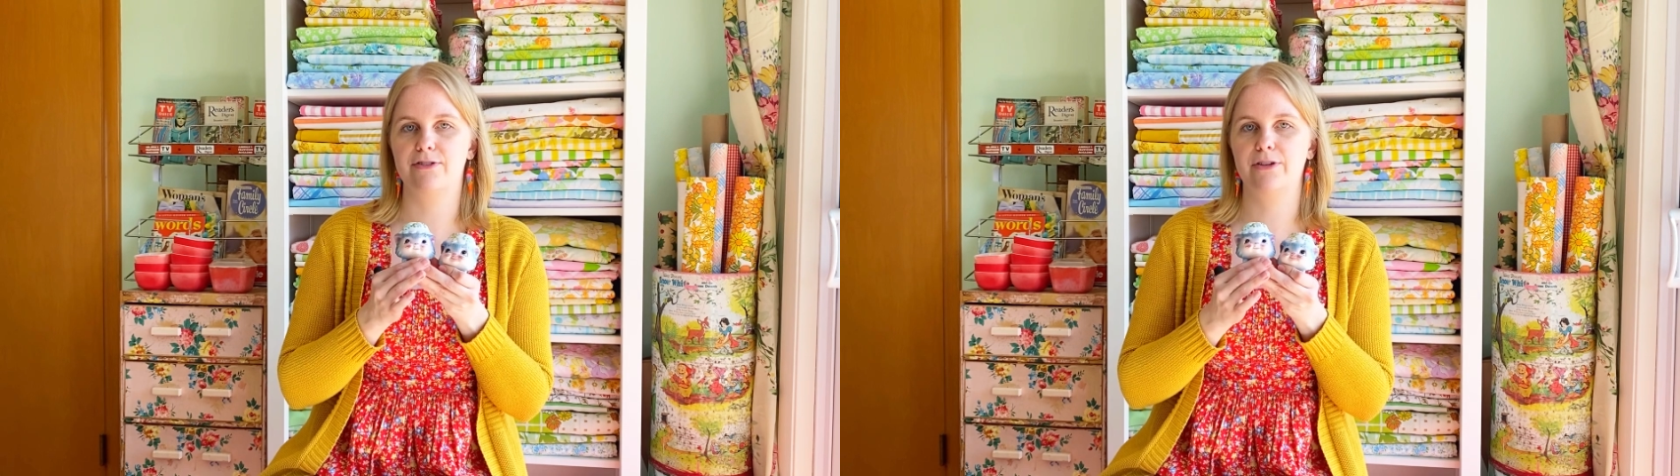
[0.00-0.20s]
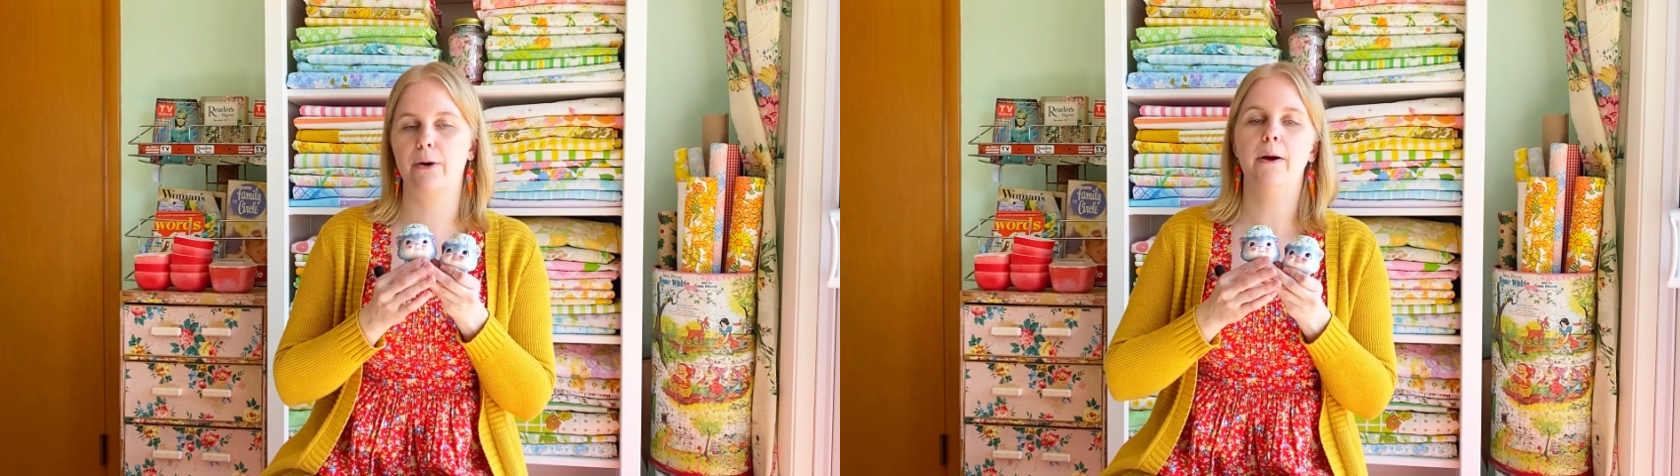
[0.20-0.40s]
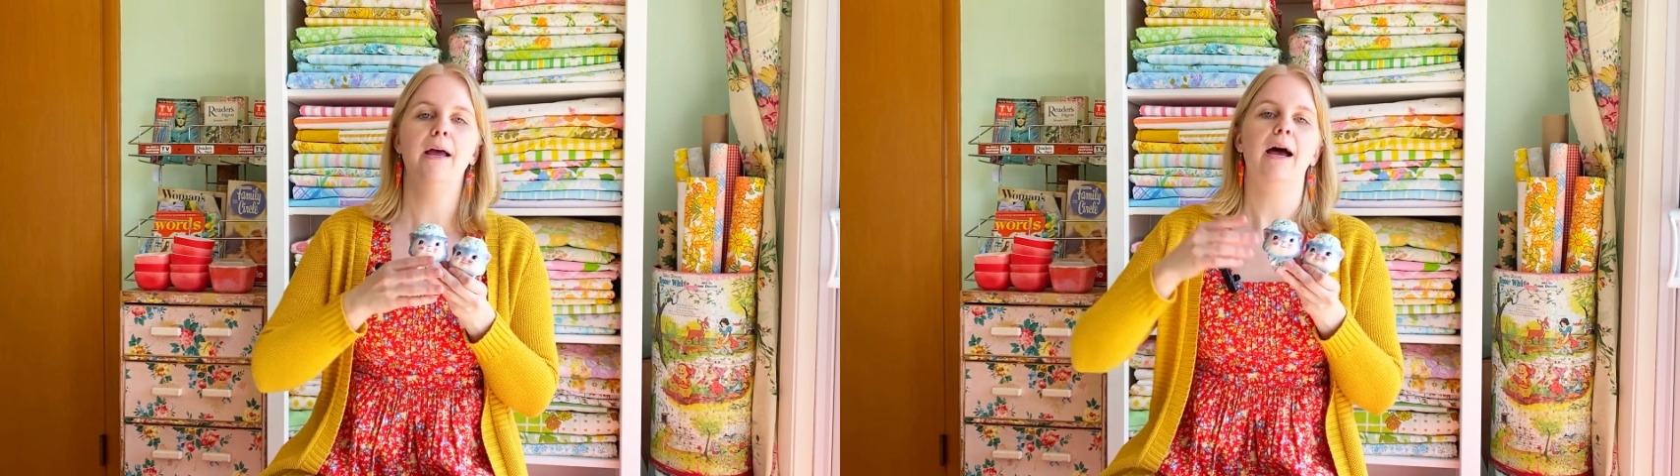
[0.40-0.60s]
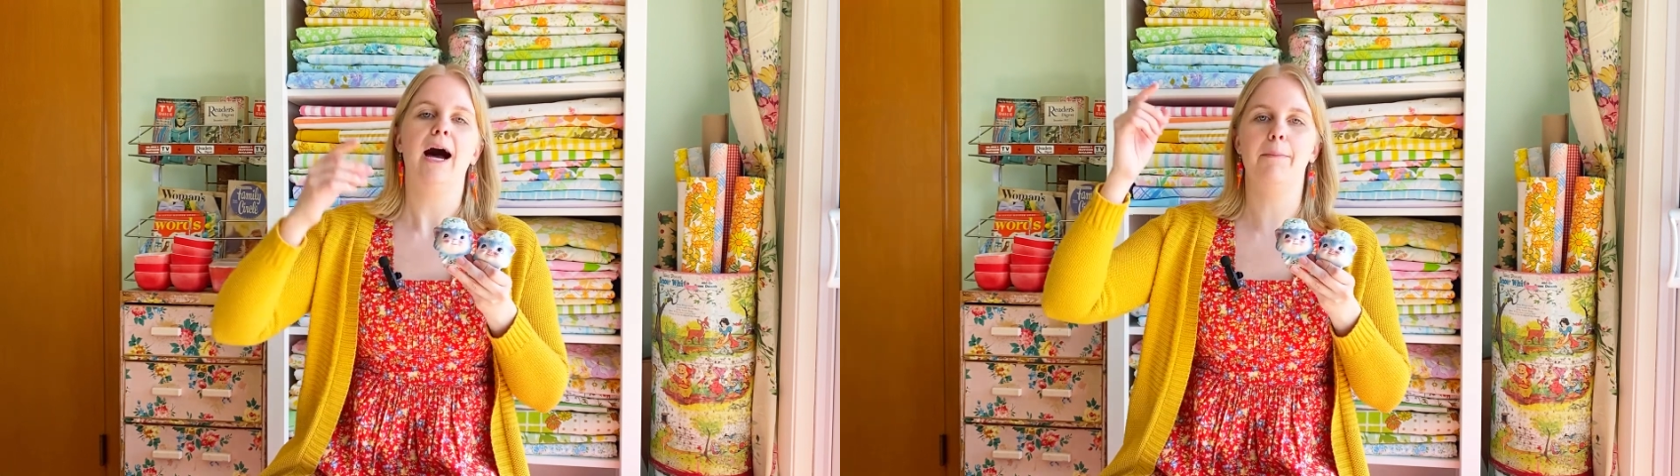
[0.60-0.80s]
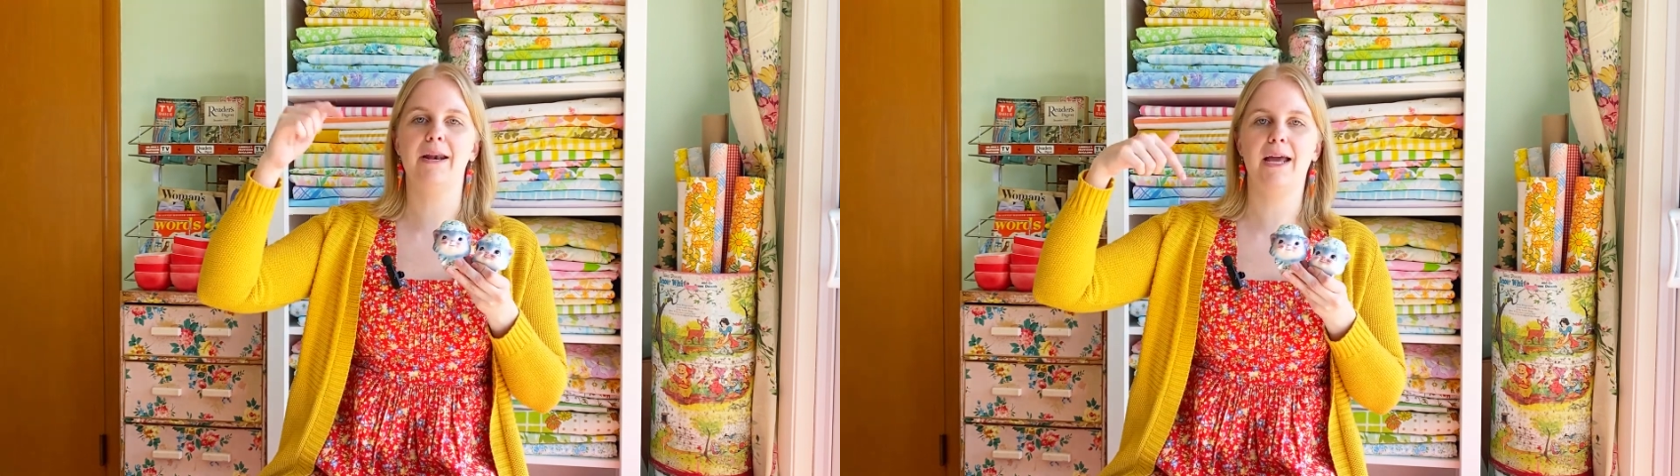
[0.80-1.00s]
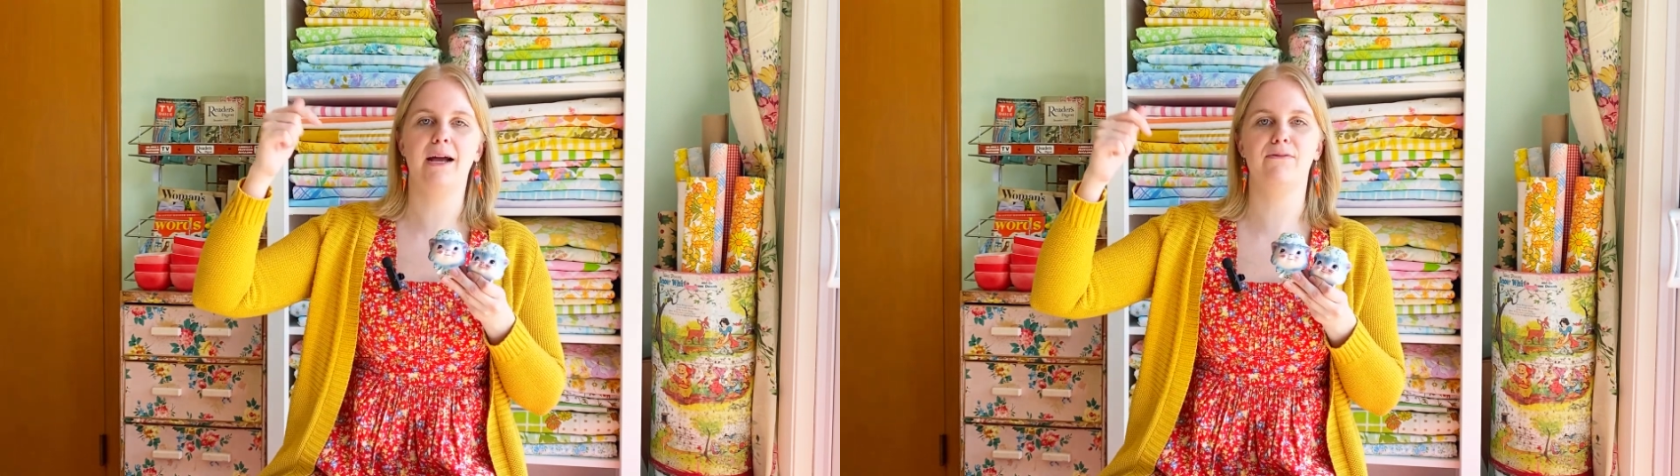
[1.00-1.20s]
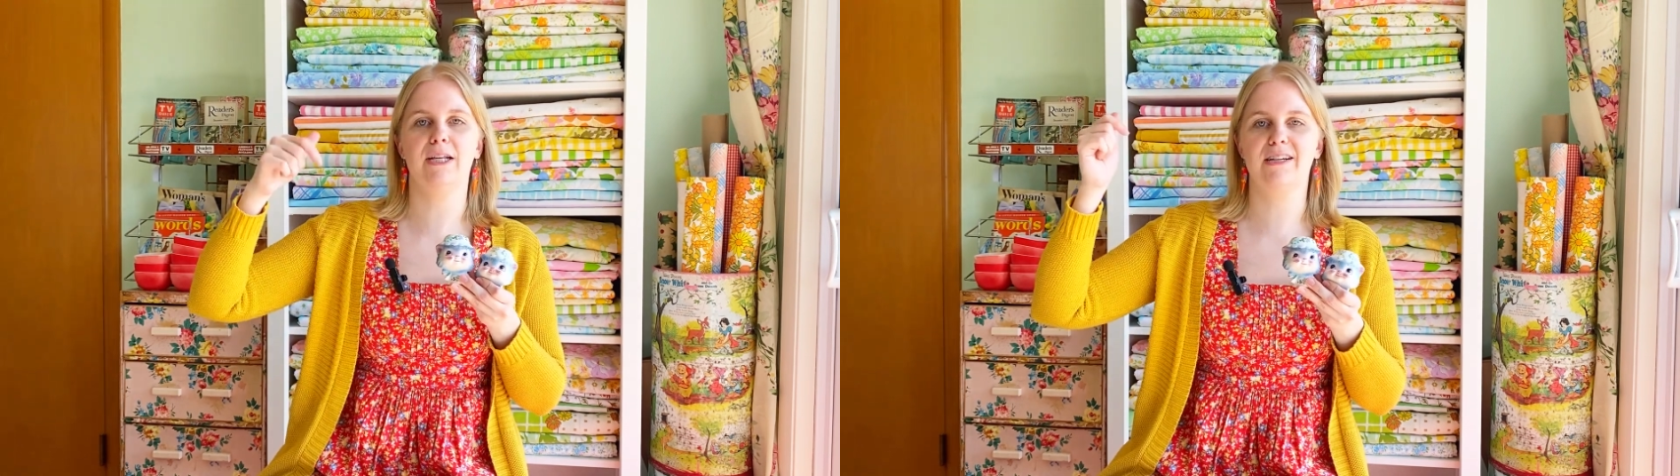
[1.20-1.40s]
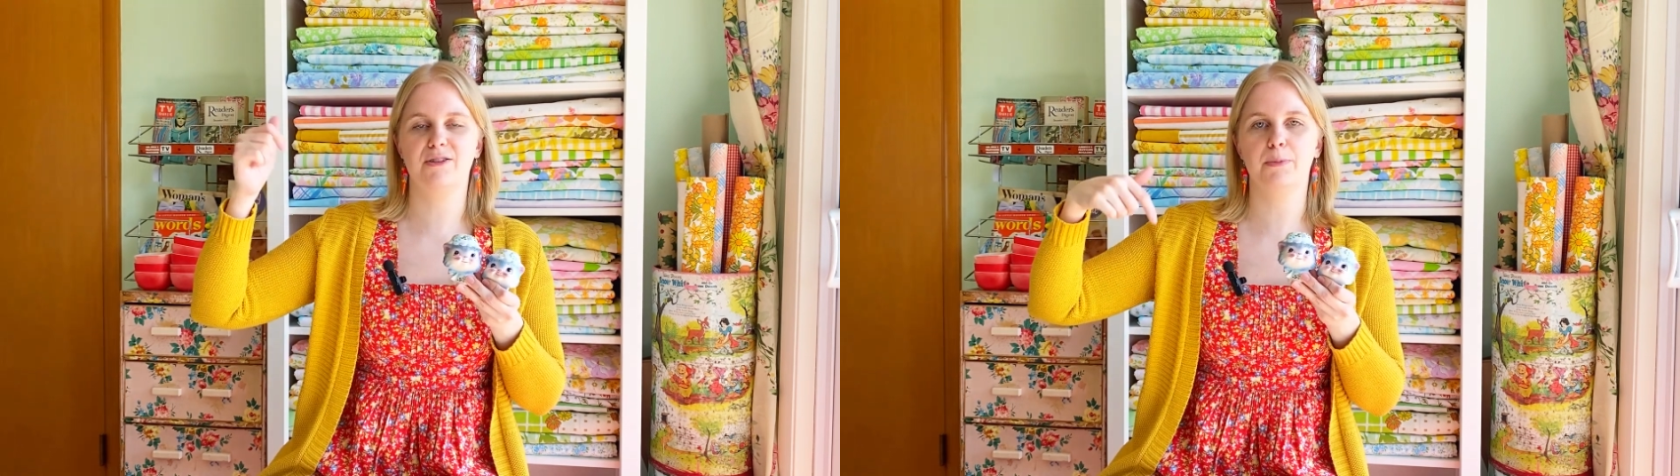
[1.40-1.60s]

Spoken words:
So I'm going to have links